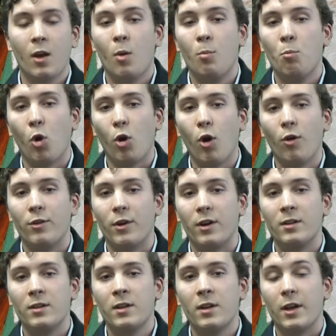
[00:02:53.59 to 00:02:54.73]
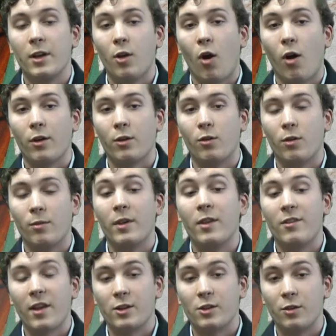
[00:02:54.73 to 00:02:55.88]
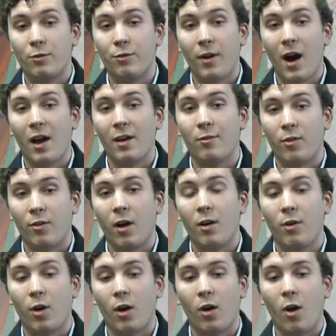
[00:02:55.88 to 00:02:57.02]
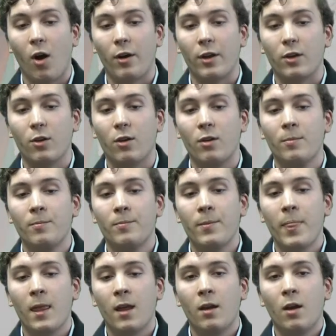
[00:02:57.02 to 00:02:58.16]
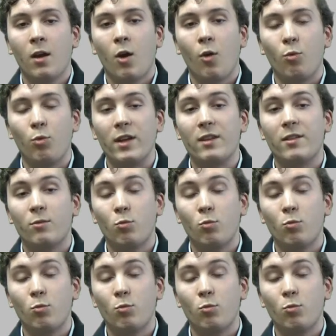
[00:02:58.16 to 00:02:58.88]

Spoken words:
Moreover, in Section 5 of our article, we